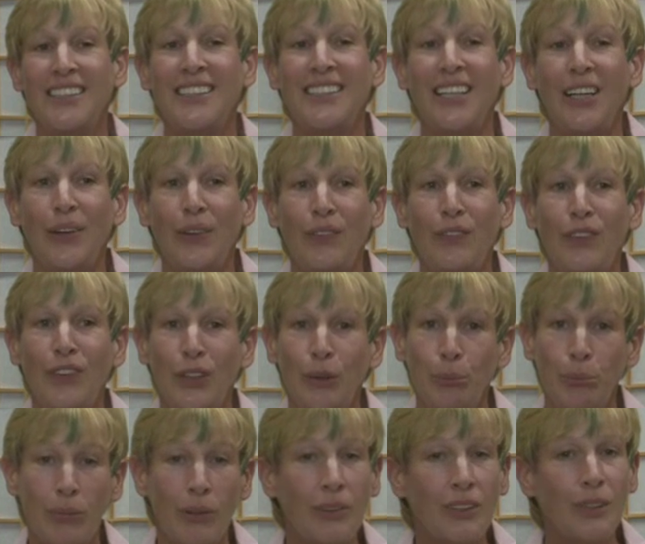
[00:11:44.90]
So for the
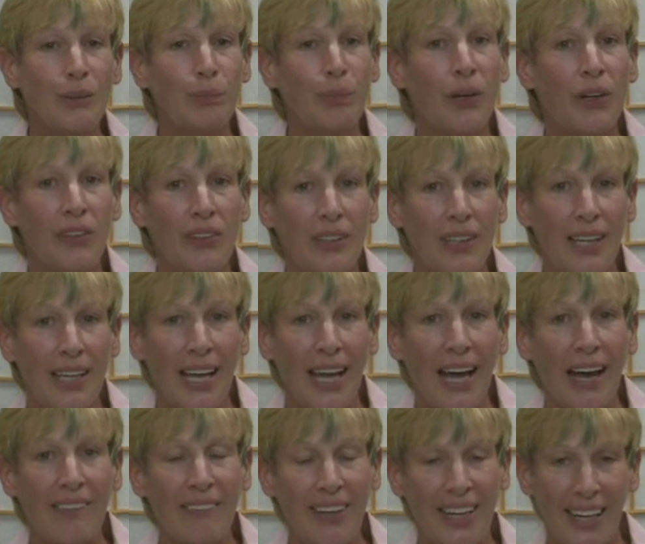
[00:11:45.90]
most part, they
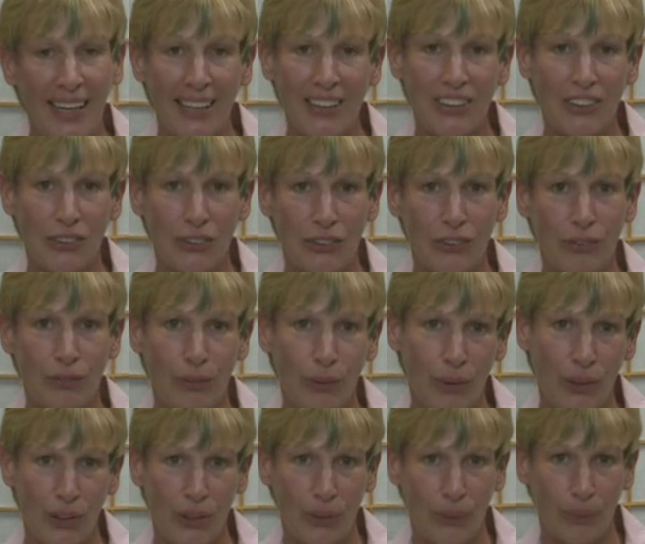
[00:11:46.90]
have answers for
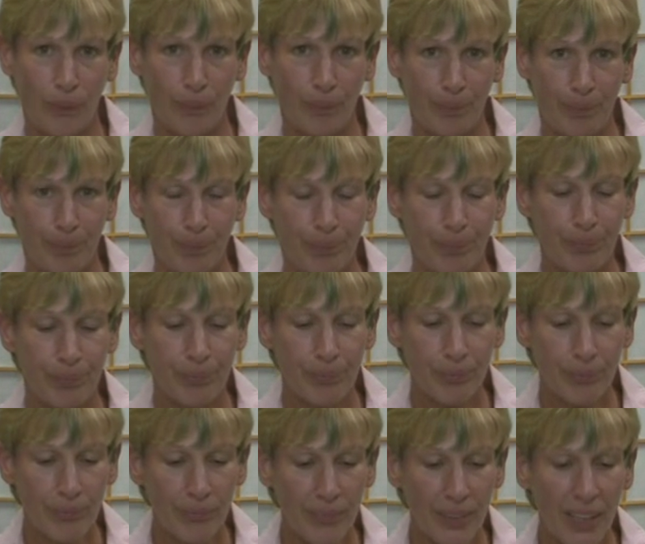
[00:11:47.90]
you.
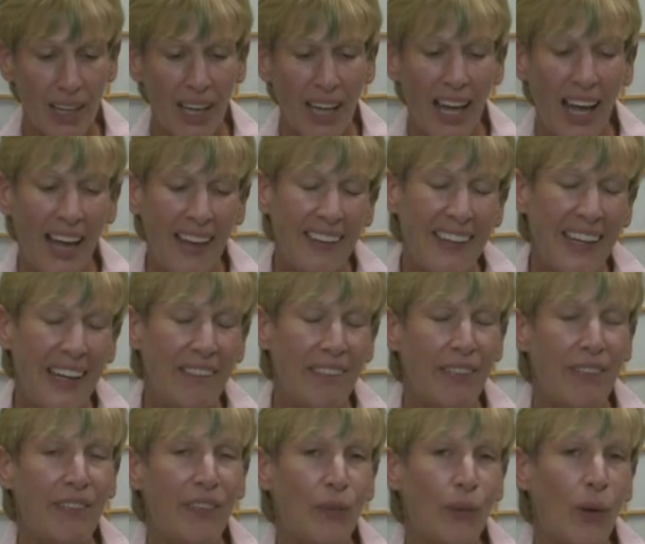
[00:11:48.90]
And they have a
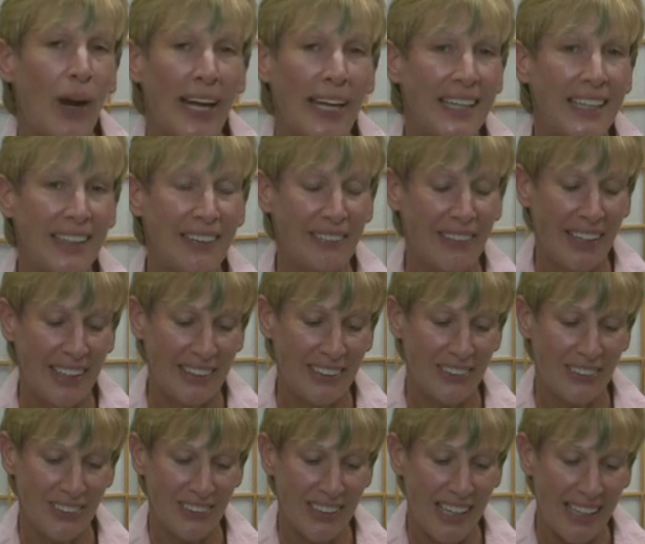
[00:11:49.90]
variety of
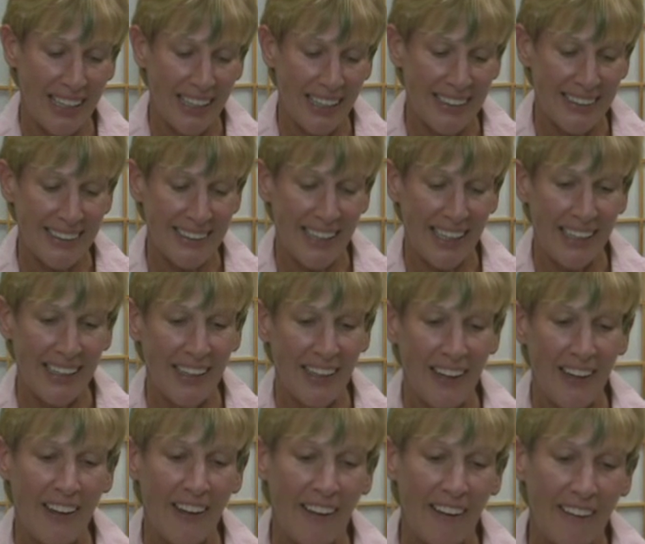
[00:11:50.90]
answers, like I said,
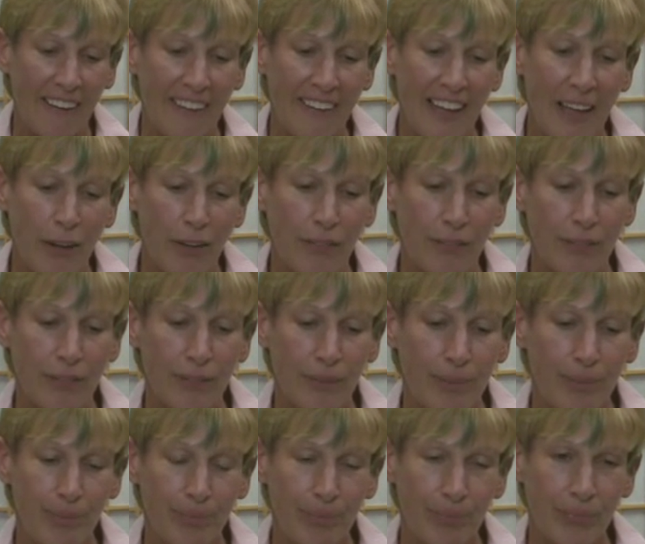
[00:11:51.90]
that
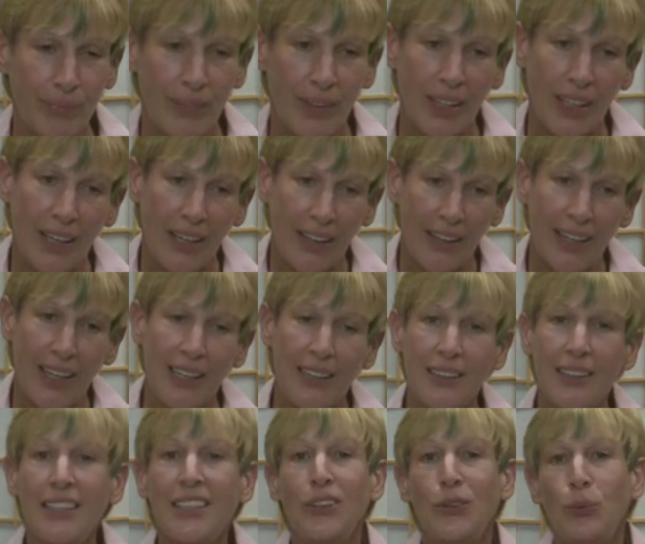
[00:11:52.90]
at
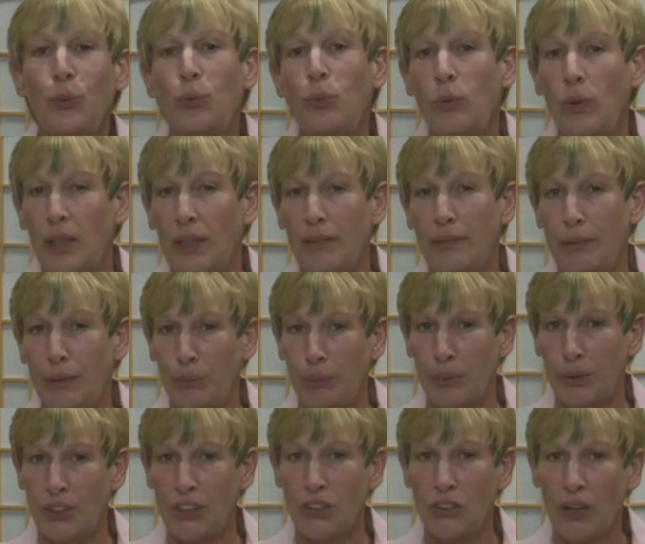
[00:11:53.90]
least one of them
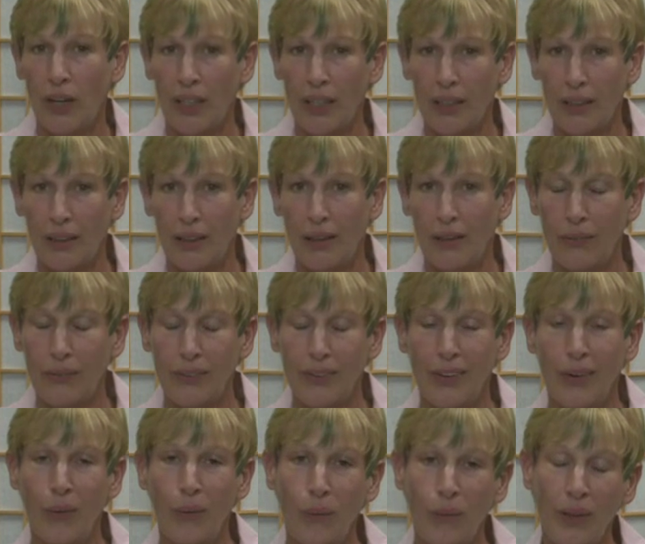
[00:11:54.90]
will strike a note.
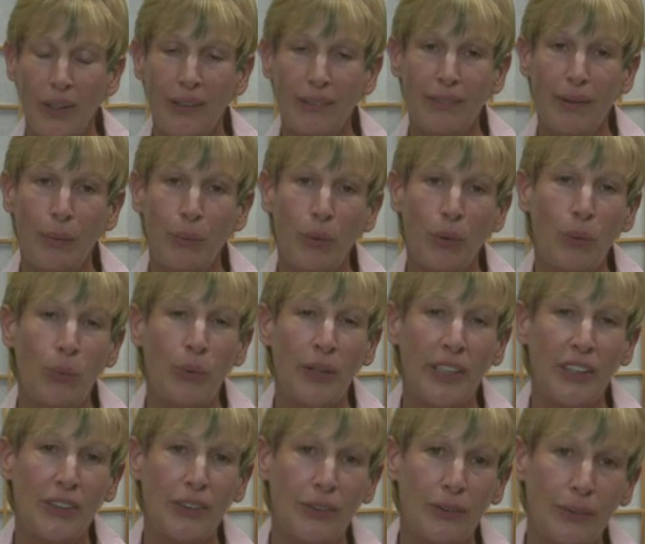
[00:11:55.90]
One of them will
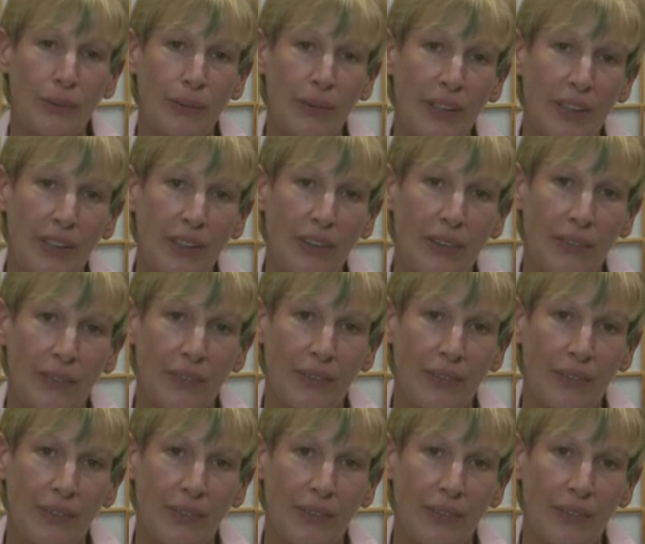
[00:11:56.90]
ring true with you.